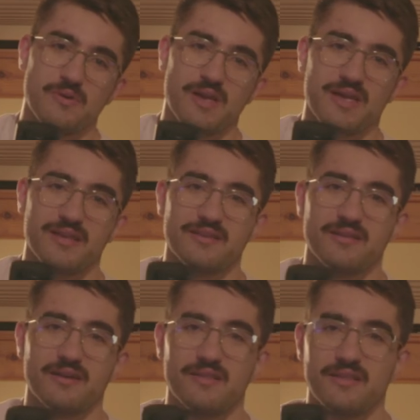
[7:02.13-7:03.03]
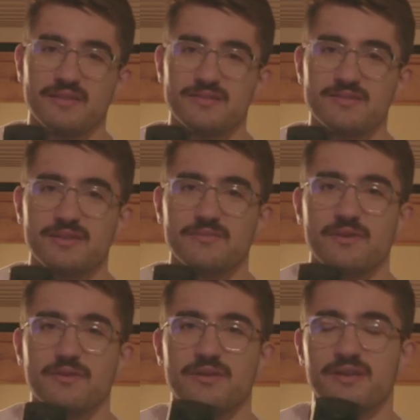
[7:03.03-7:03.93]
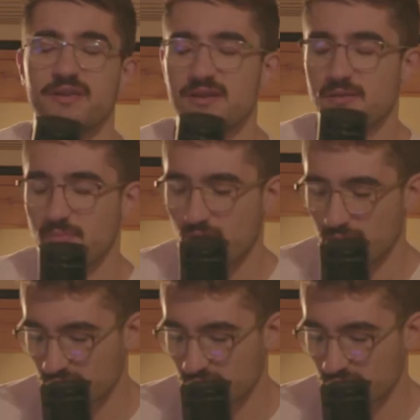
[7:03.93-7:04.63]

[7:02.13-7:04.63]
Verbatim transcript: And this is like very par for the